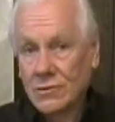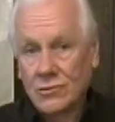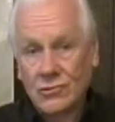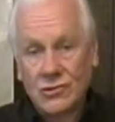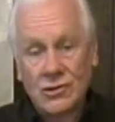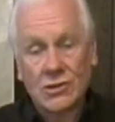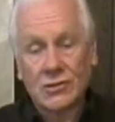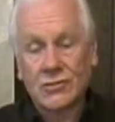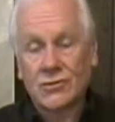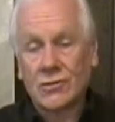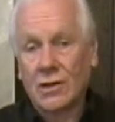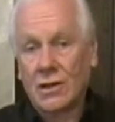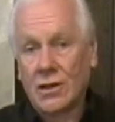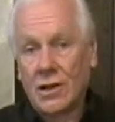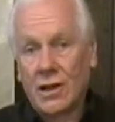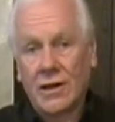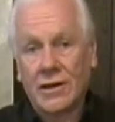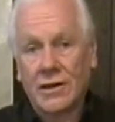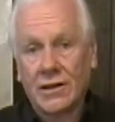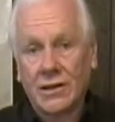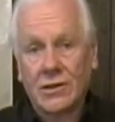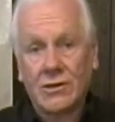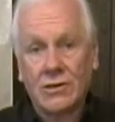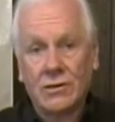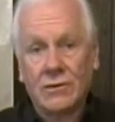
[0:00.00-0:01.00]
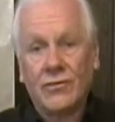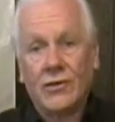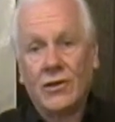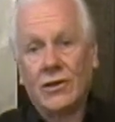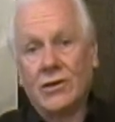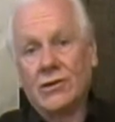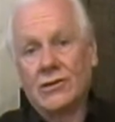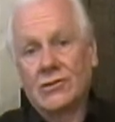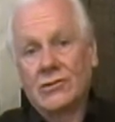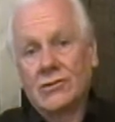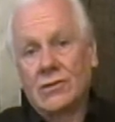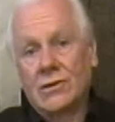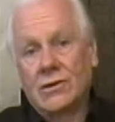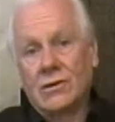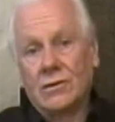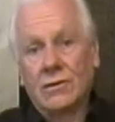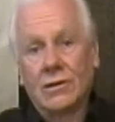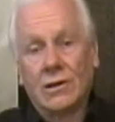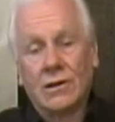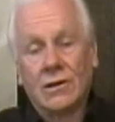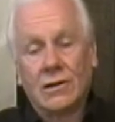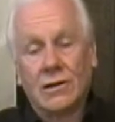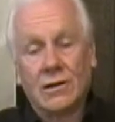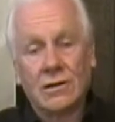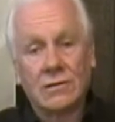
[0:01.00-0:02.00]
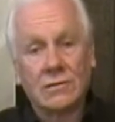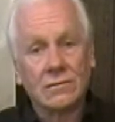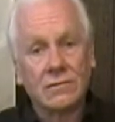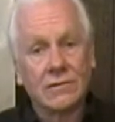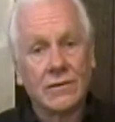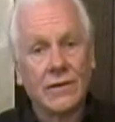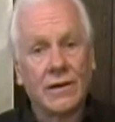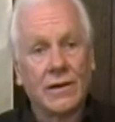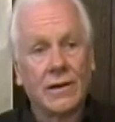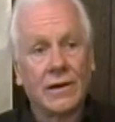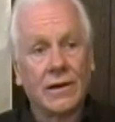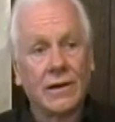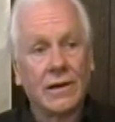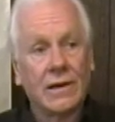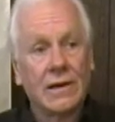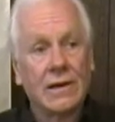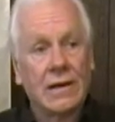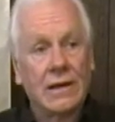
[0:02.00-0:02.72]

Just a lot of goofiness going on over there.